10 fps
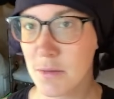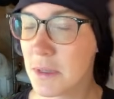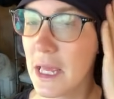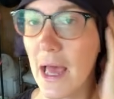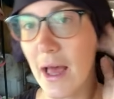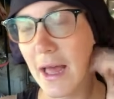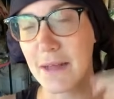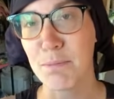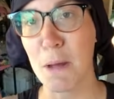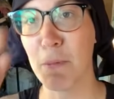Well, yeah,
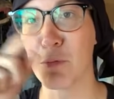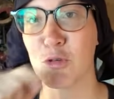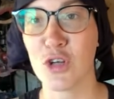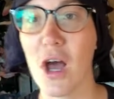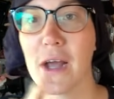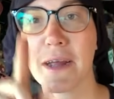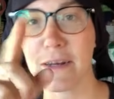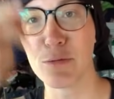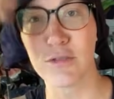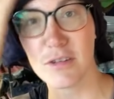and people were talking,
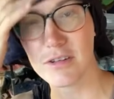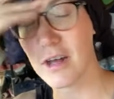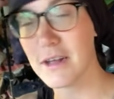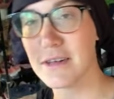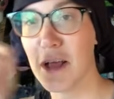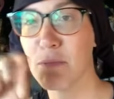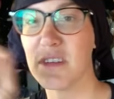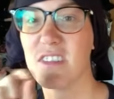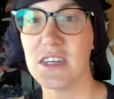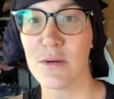it was still telling me
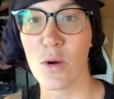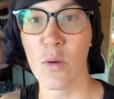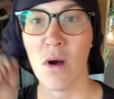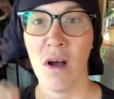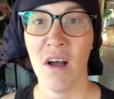0.